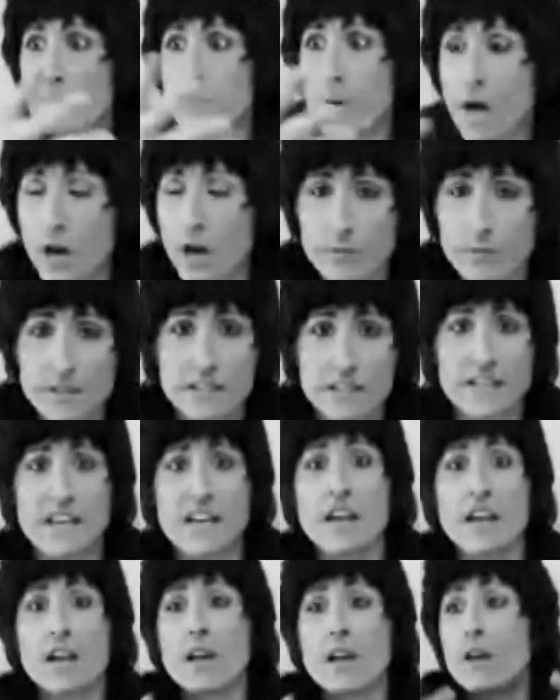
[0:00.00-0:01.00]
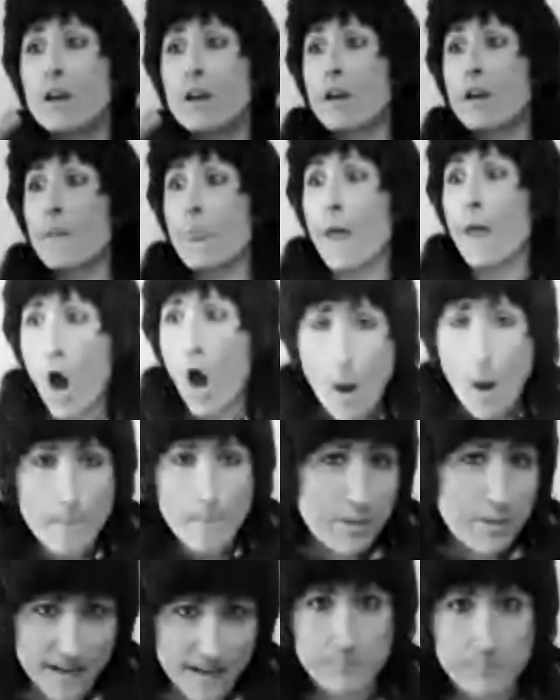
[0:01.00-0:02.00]
Publicly,
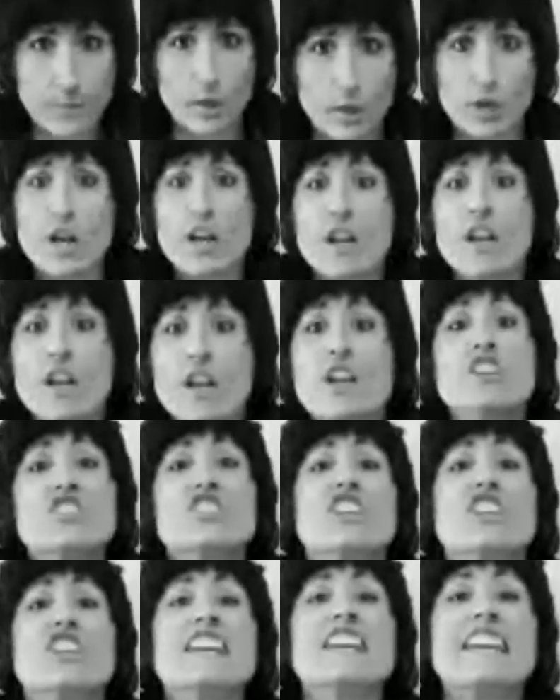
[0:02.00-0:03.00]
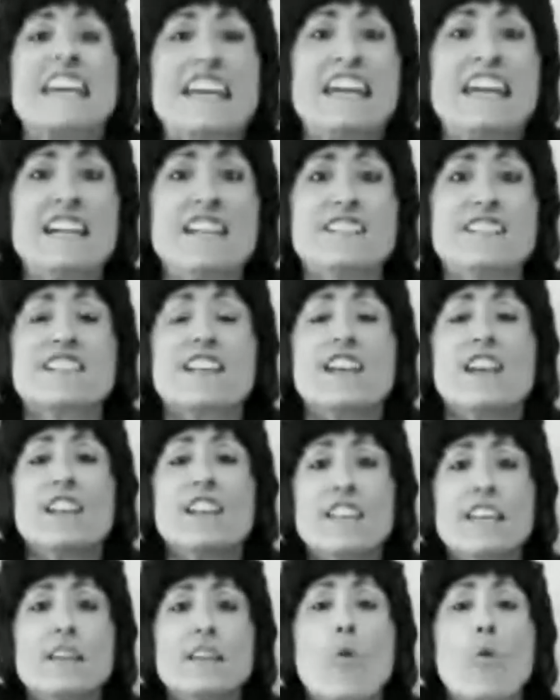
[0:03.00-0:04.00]
on paper, she is
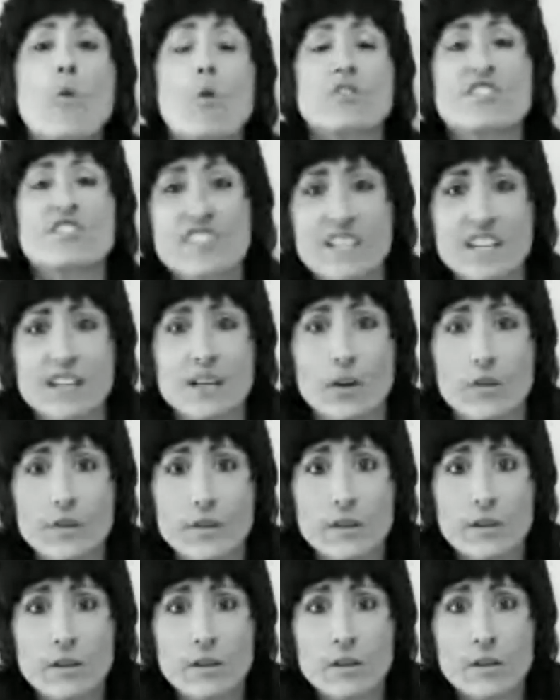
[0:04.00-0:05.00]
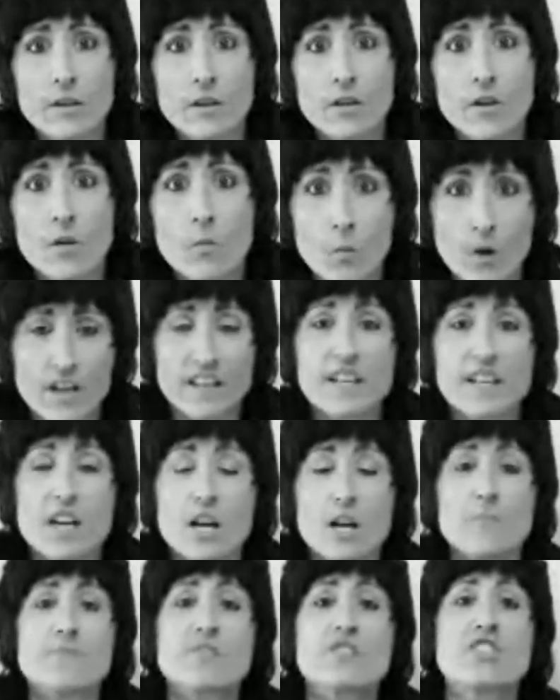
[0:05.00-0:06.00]
the more skilled when it
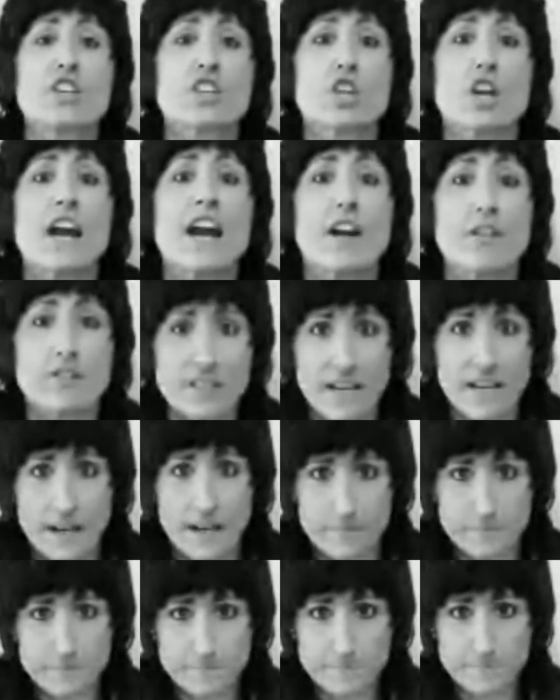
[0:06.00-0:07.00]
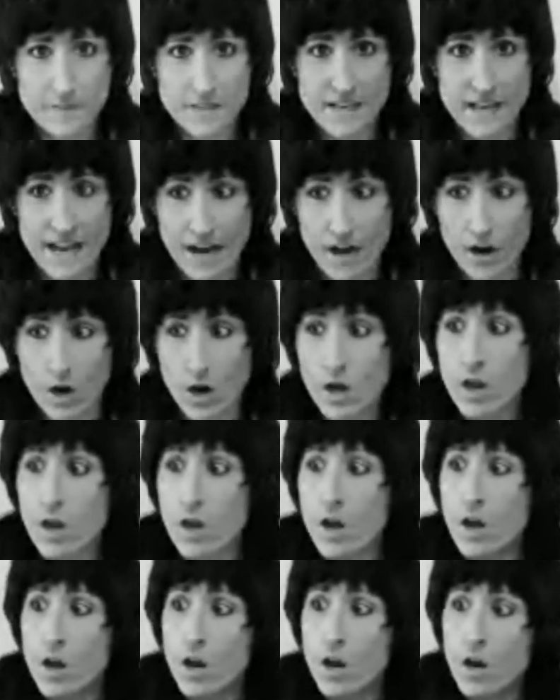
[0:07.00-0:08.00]
comes to ground game. Now,
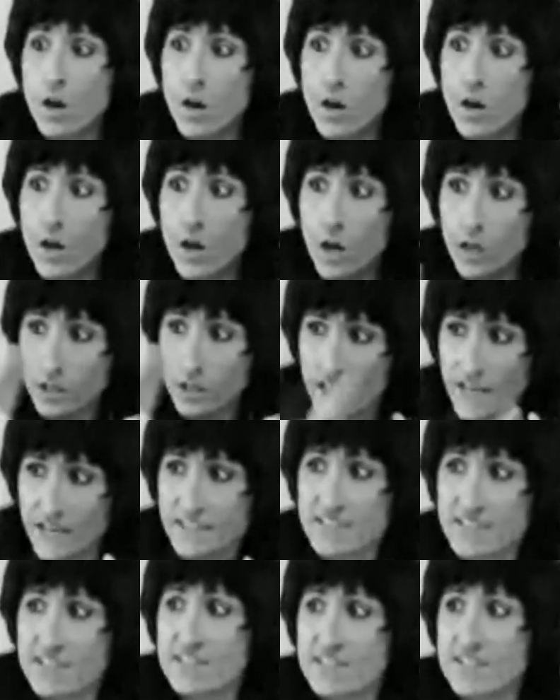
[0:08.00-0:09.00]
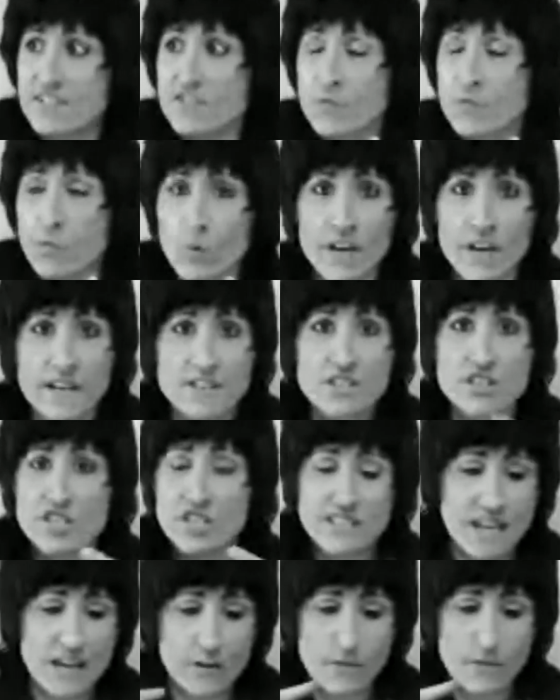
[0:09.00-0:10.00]
Alexis's wins,
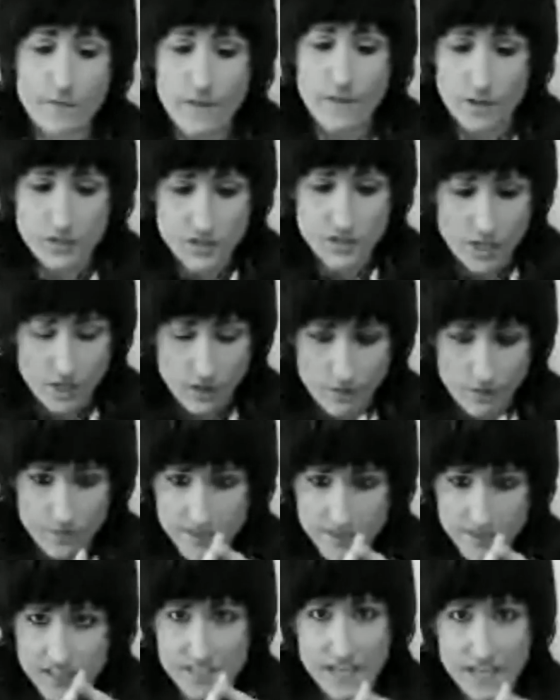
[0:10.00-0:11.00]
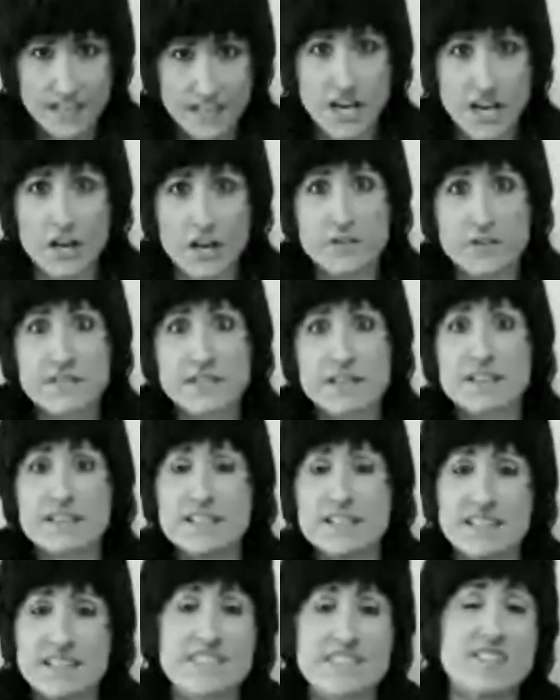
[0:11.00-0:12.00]
she's had her fair share of TKOs,
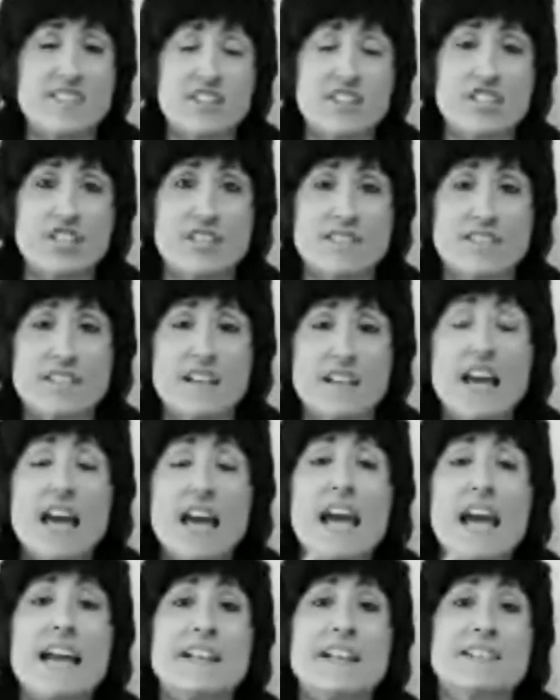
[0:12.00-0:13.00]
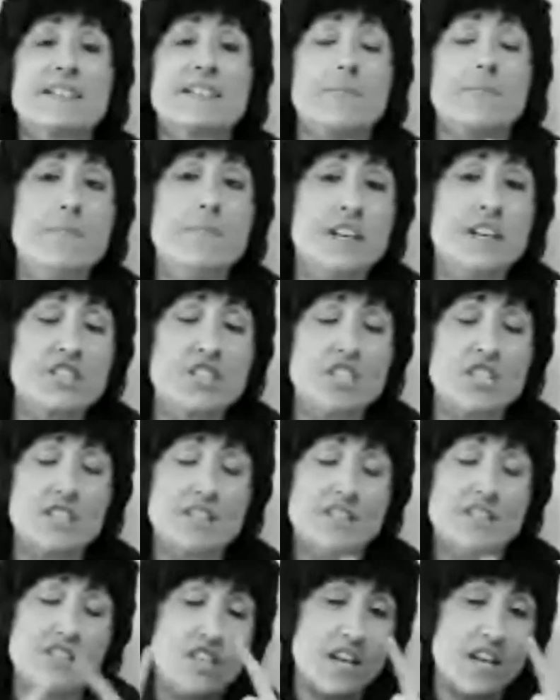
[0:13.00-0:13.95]
decisions, and submissions.